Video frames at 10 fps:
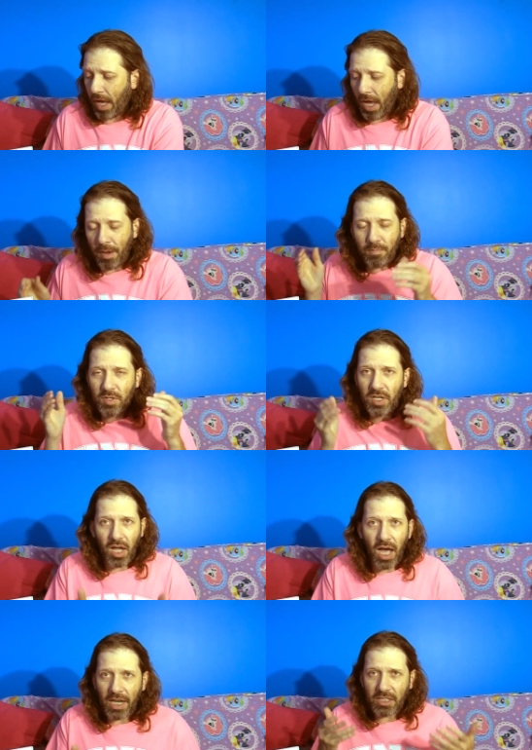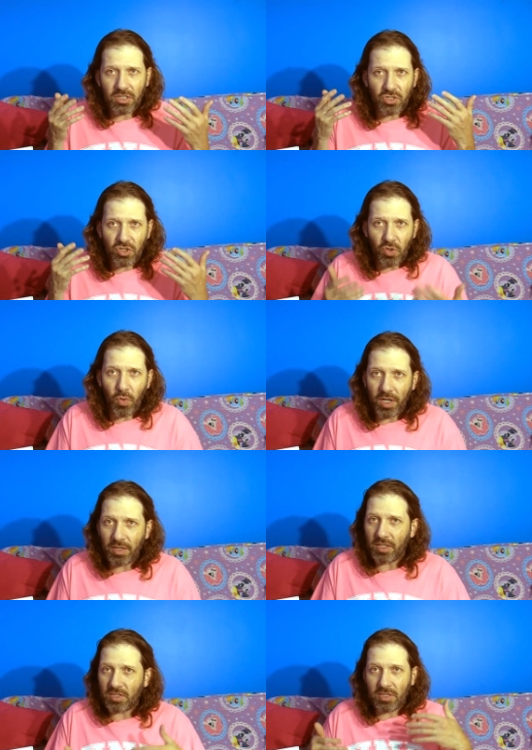I'm not
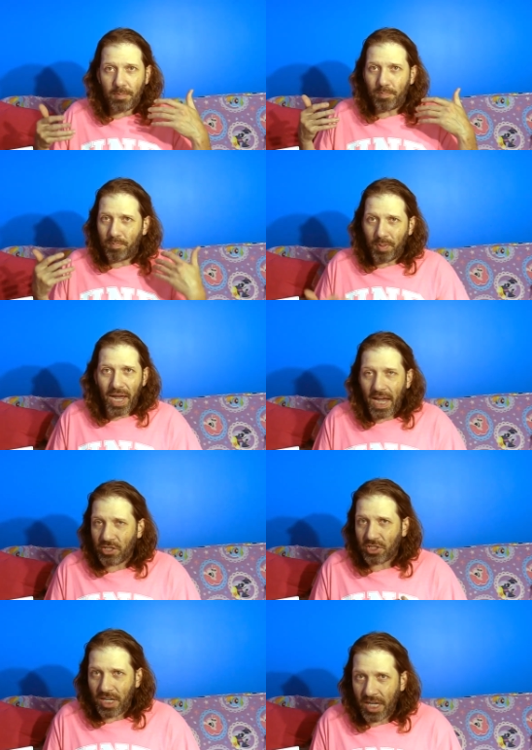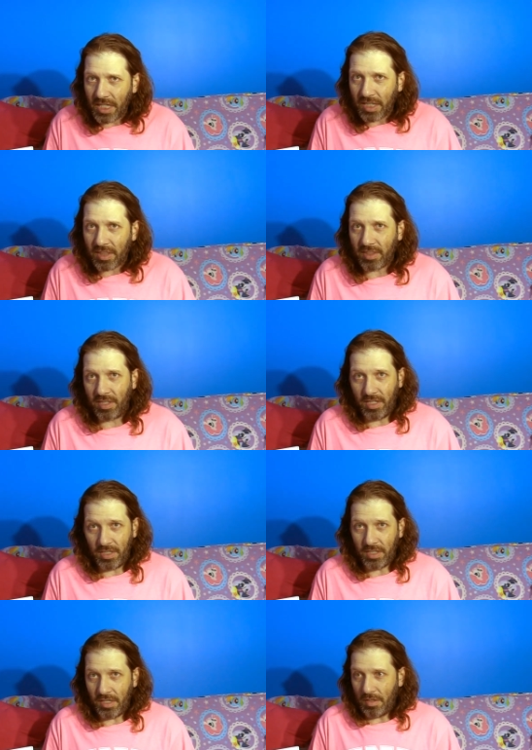doing this to bash
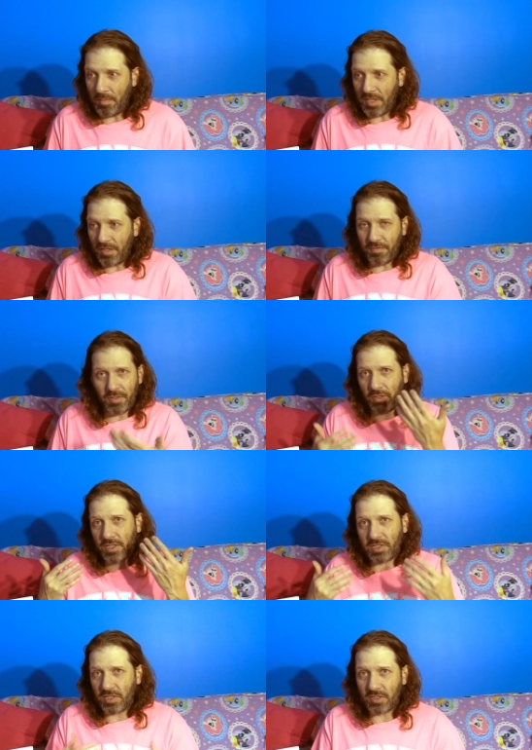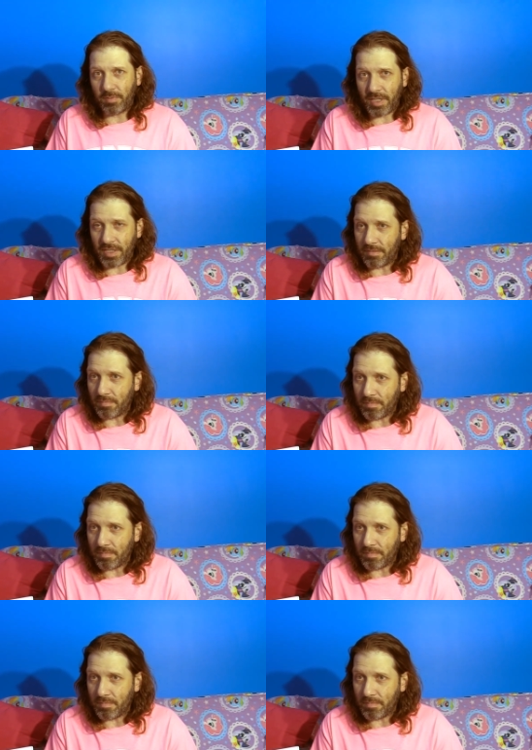anything. I mean, if you listen to my